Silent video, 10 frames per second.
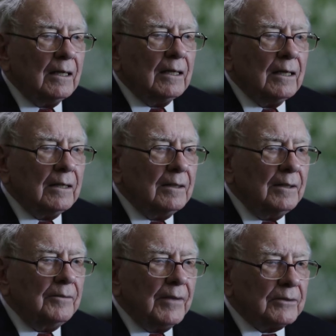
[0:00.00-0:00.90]
that
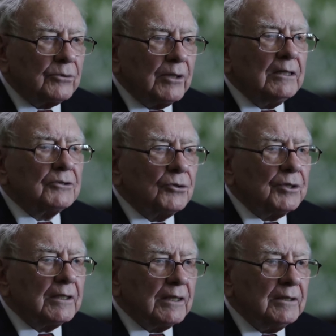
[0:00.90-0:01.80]
train is
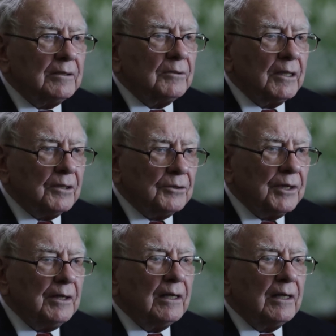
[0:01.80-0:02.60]
going to get derailed.